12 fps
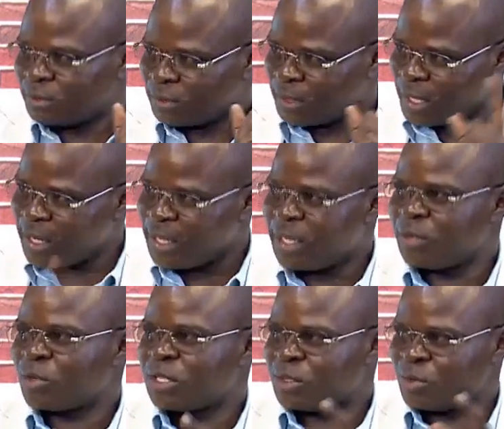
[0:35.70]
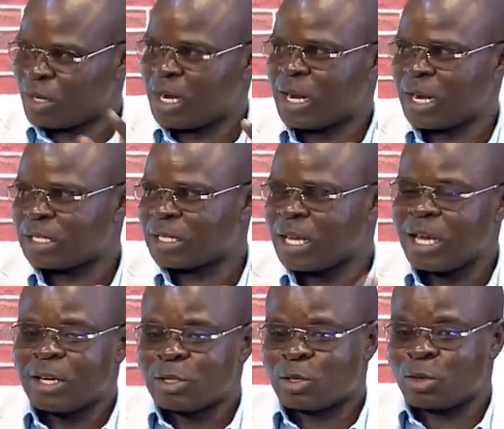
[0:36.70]
high interest to the learners.
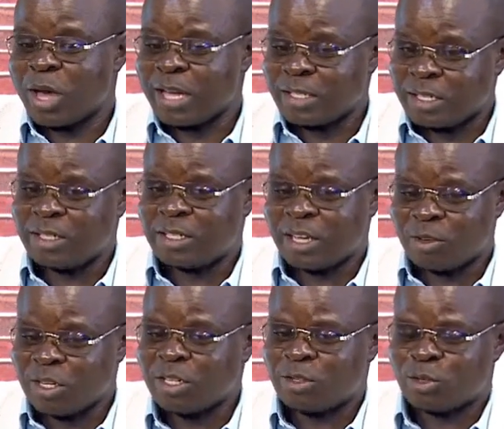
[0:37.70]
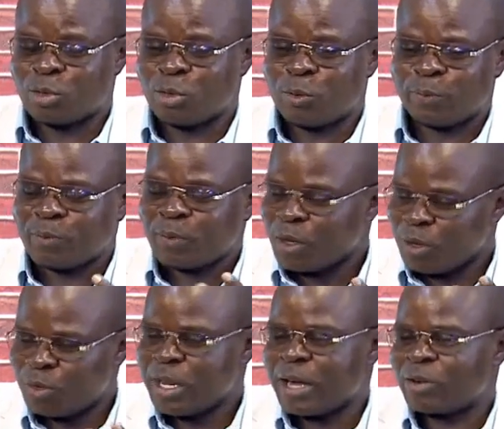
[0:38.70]
So as a teacher, you need to
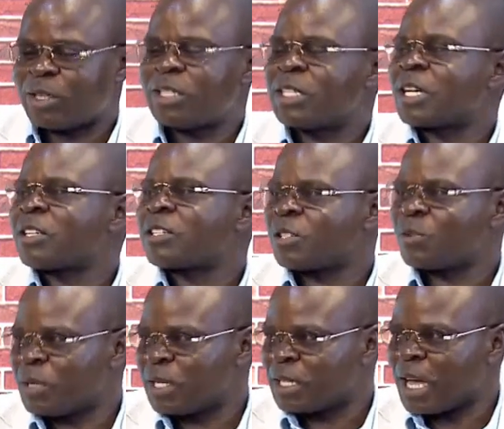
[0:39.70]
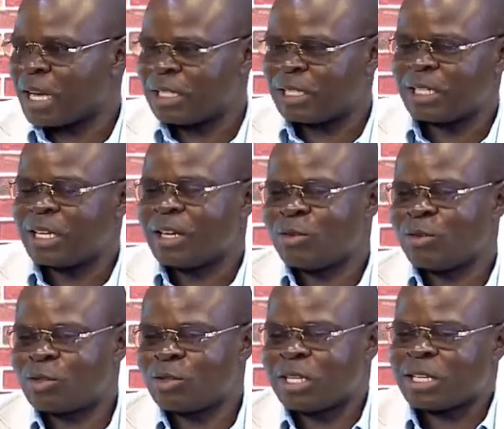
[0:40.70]
do diagnostic assessment and do
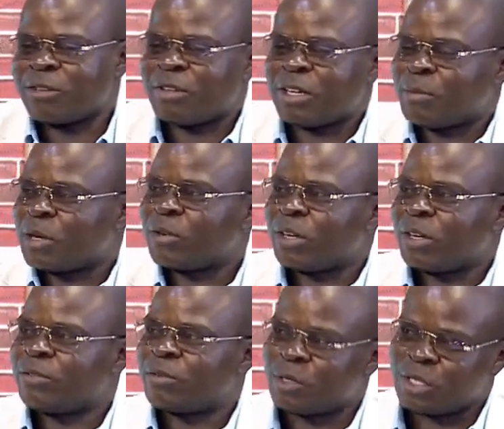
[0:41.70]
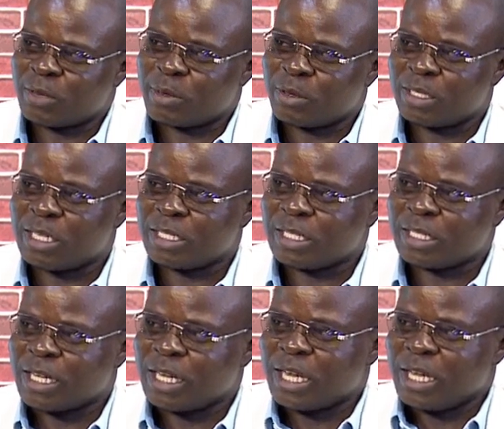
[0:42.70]
students have any background information about this?
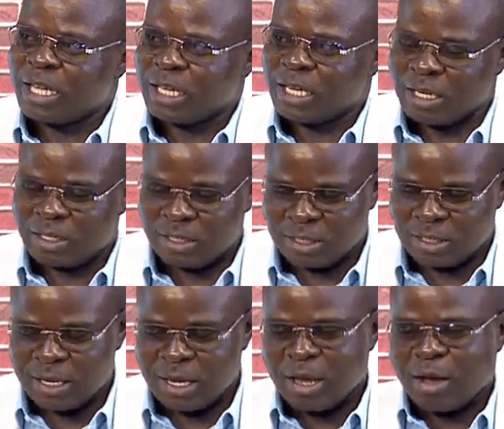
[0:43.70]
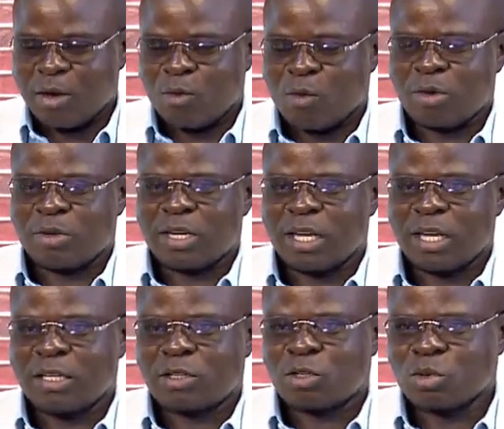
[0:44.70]
That is one.
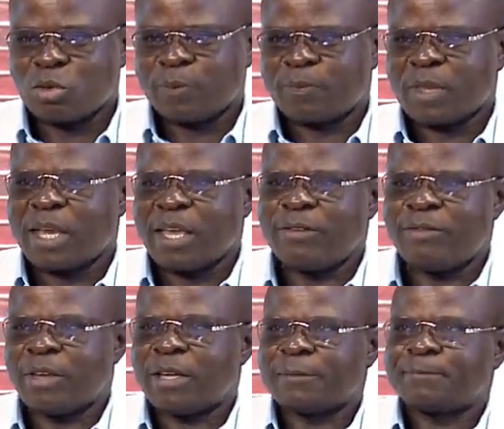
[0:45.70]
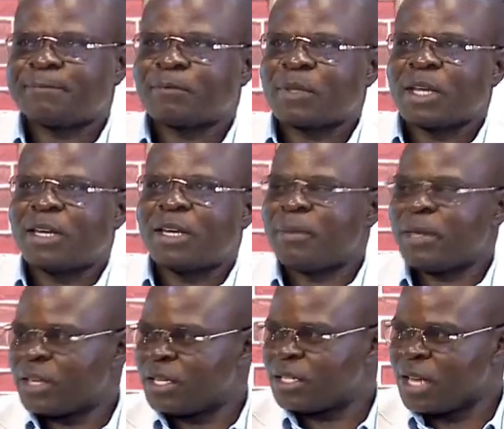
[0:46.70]
Then two, even the
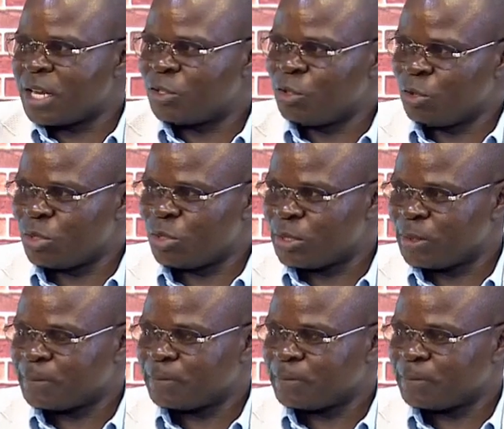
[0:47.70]
methods that you use,